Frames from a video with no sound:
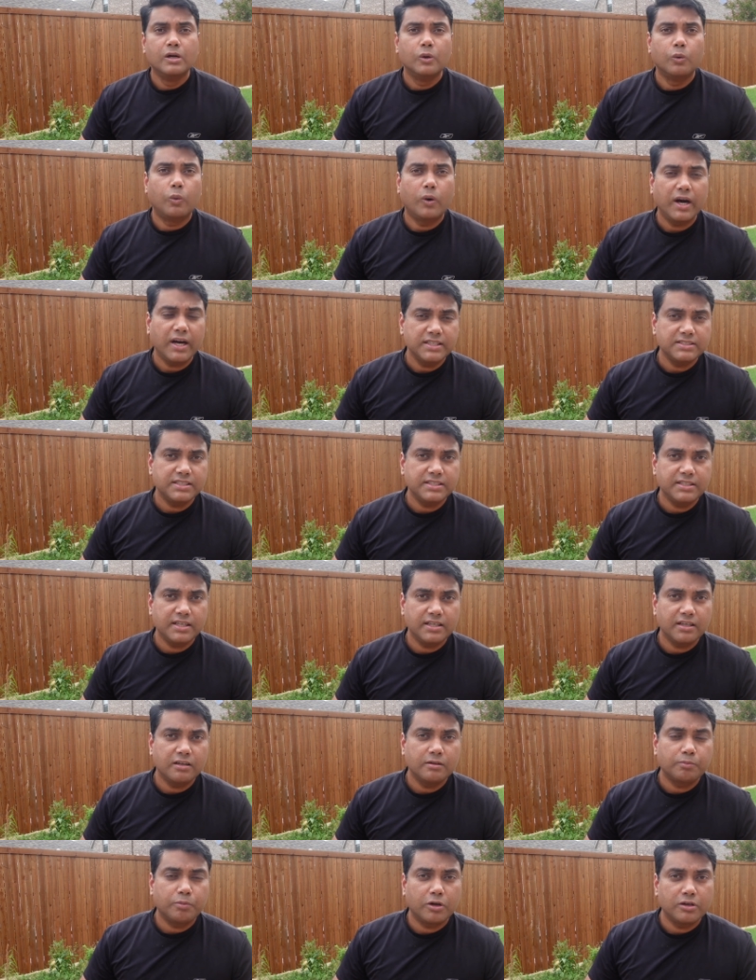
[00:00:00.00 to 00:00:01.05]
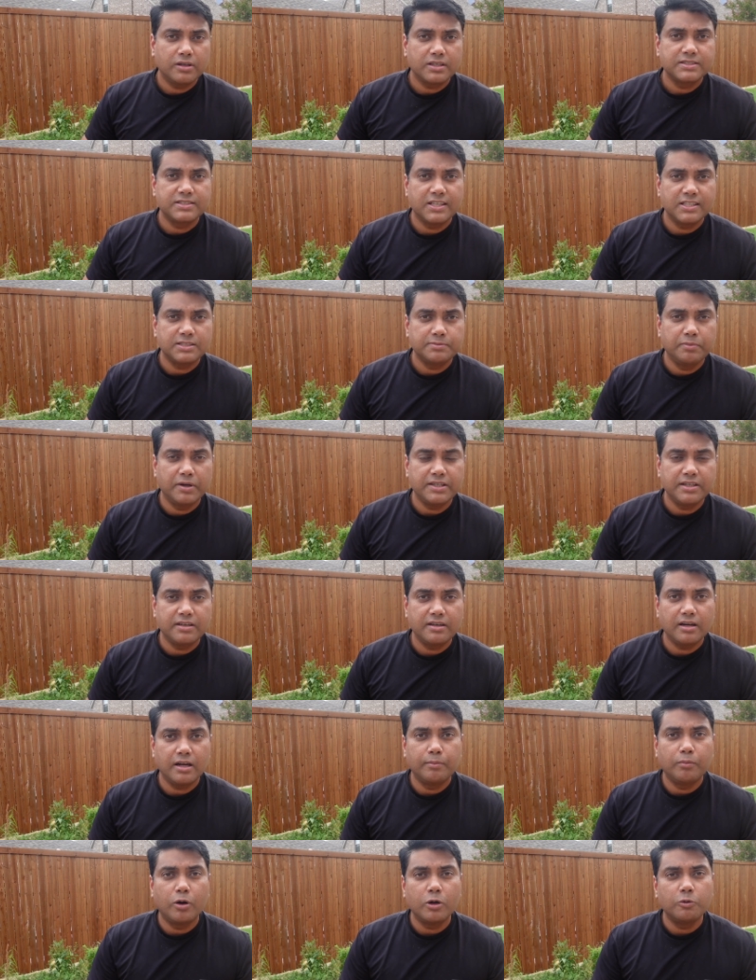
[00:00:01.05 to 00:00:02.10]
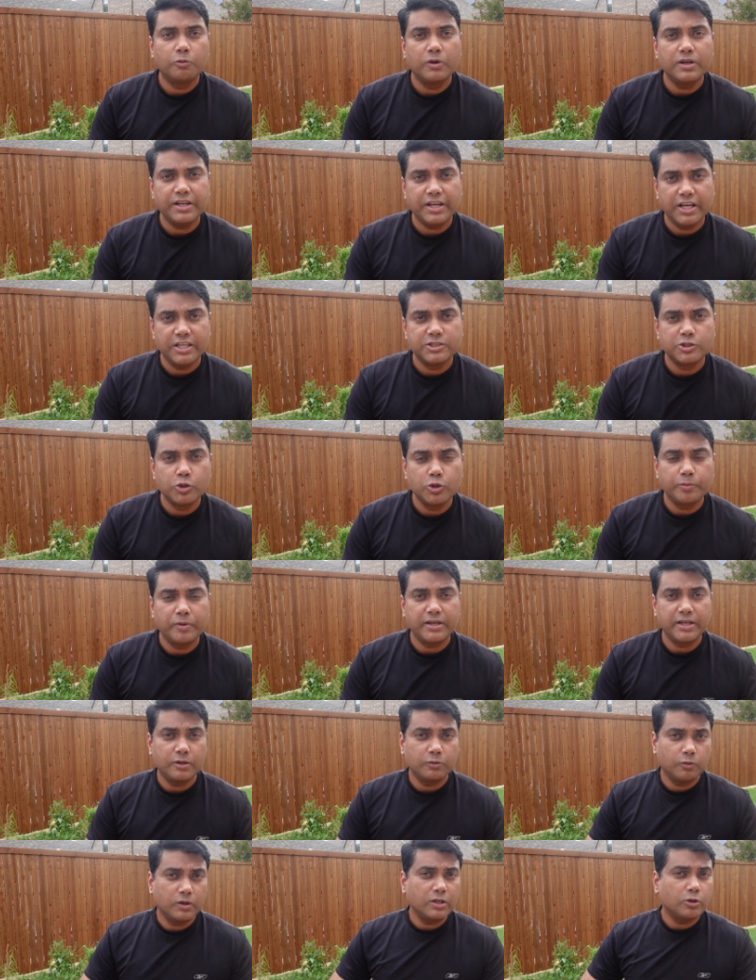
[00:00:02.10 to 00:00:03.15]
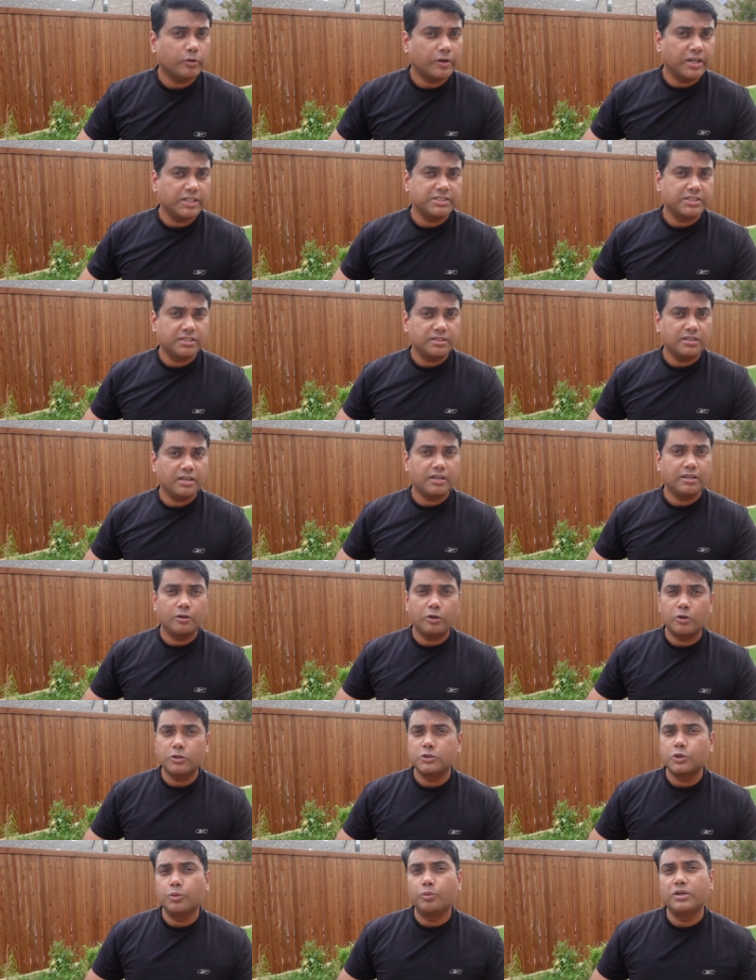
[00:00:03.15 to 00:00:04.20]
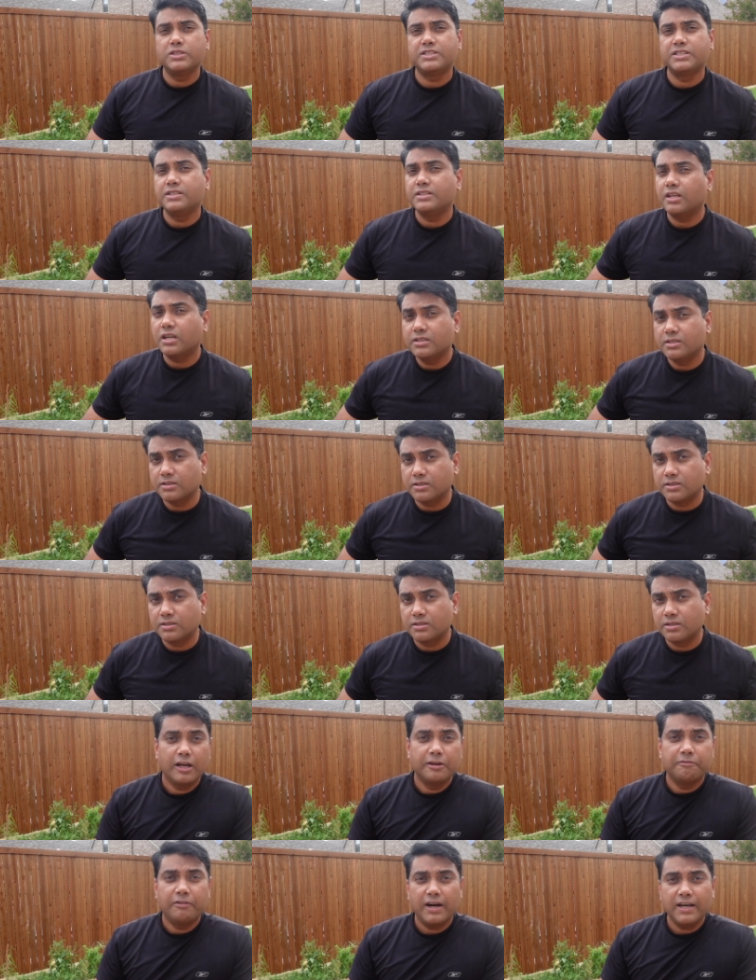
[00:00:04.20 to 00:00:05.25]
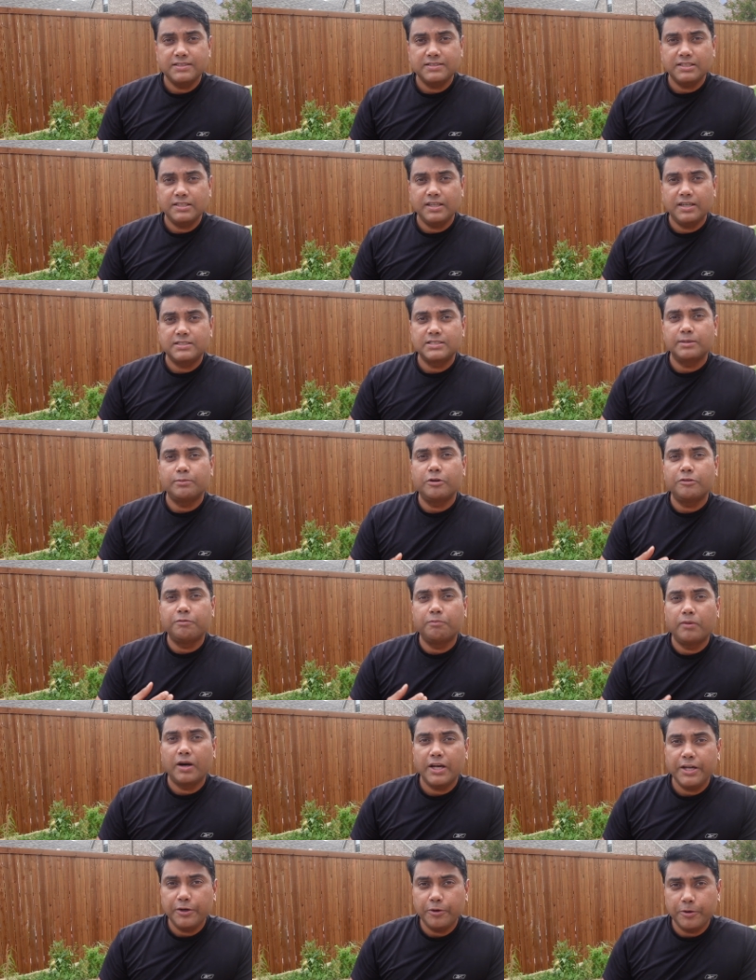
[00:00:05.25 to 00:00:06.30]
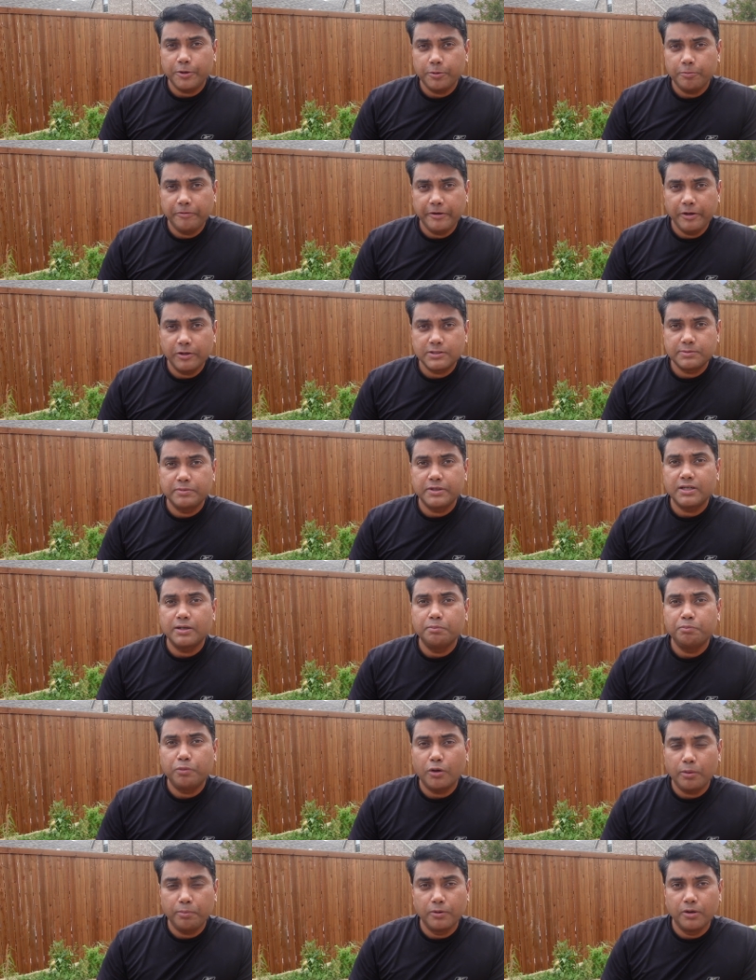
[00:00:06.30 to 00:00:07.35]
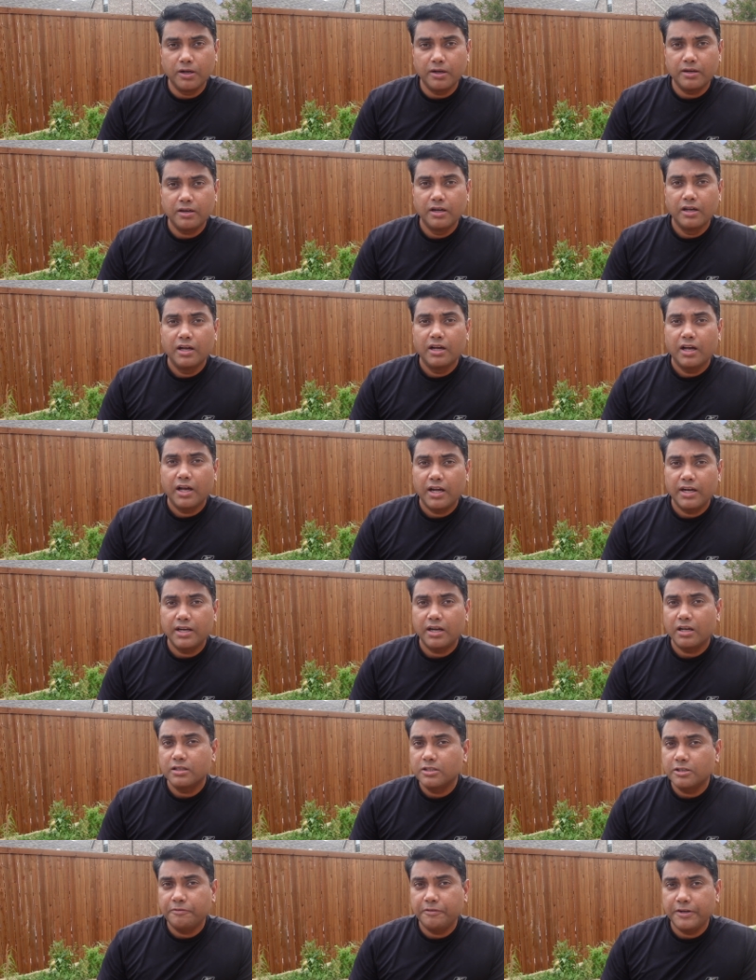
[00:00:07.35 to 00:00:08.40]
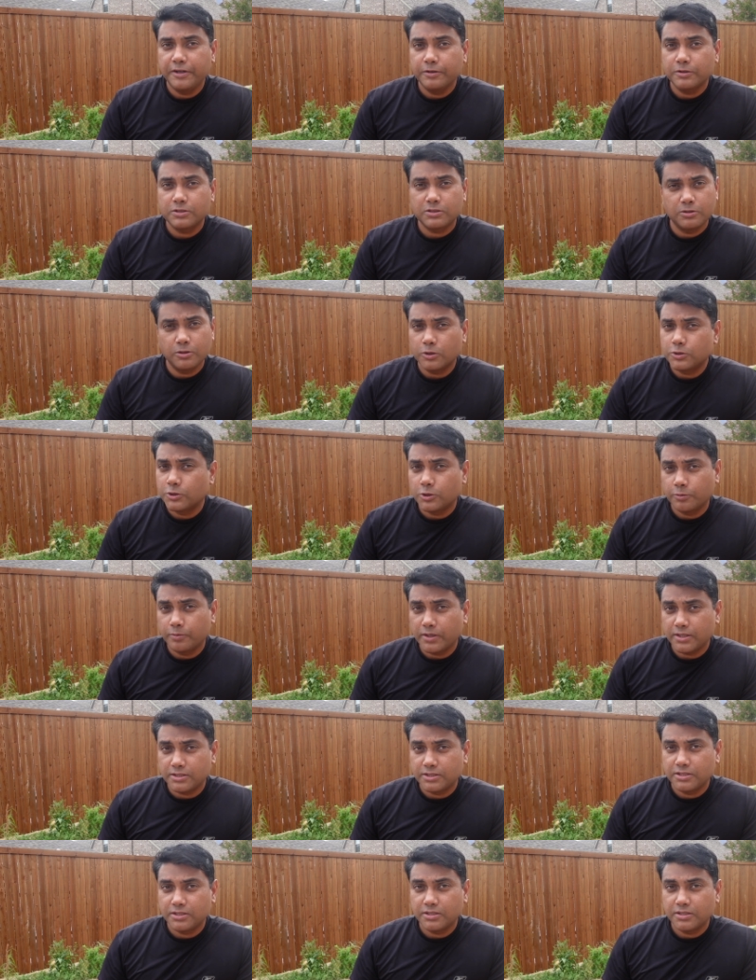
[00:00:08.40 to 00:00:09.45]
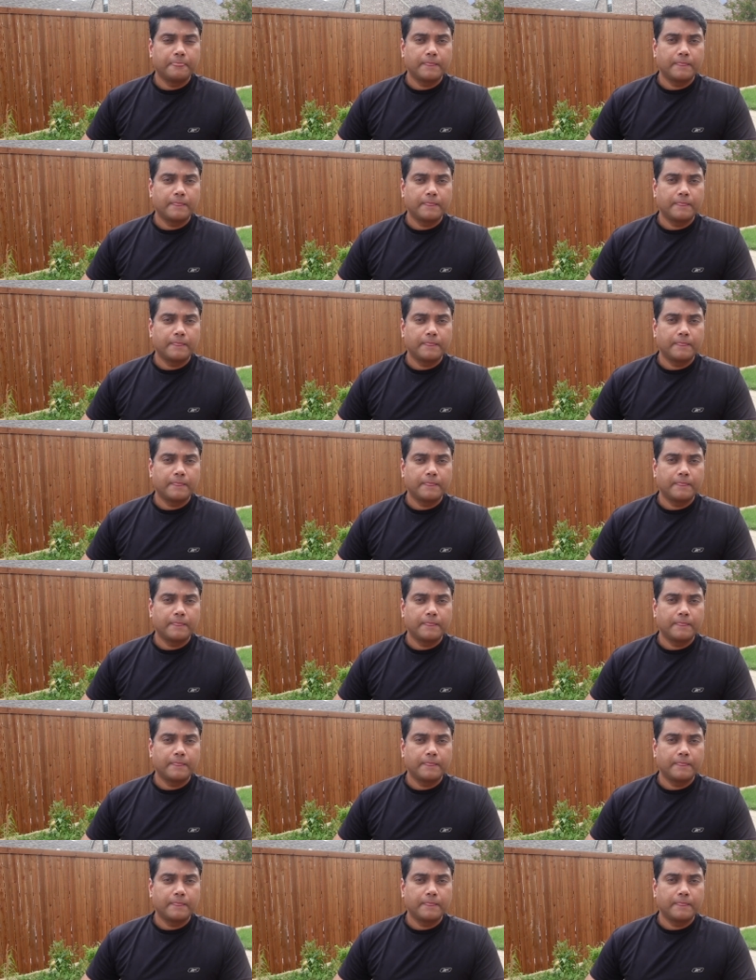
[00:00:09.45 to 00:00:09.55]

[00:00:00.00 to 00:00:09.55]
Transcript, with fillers: Why is it that our product sells better among one age group and in one location and not so much in others? And why is it that some of my YouTube videos become popular and other videos not so much?